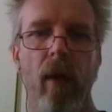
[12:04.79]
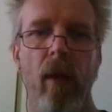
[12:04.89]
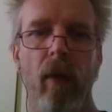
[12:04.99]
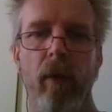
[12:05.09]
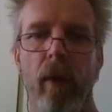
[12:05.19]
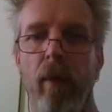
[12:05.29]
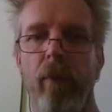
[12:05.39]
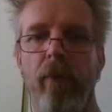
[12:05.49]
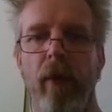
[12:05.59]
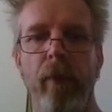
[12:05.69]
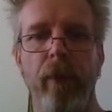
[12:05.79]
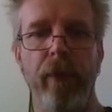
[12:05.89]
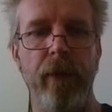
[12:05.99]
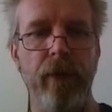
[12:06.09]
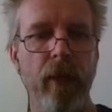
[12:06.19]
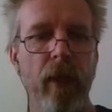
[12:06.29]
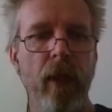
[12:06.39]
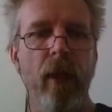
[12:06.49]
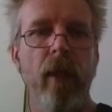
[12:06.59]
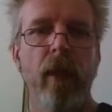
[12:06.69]
Okay, I'm fine with this.
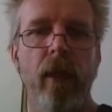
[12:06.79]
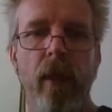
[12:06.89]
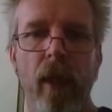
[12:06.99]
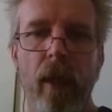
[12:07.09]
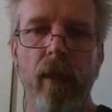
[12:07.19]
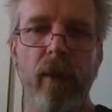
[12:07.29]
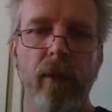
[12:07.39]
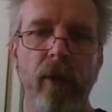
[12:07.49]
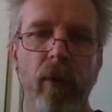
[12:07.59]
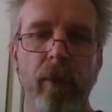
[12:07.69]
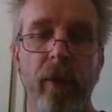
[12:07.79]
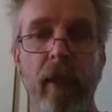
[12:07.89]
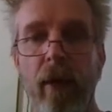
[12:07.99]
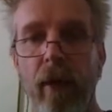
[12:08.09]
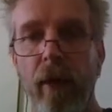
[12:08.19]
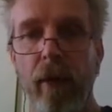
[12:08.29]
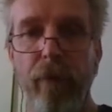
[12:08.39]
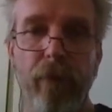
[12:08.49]
And so, but now I have,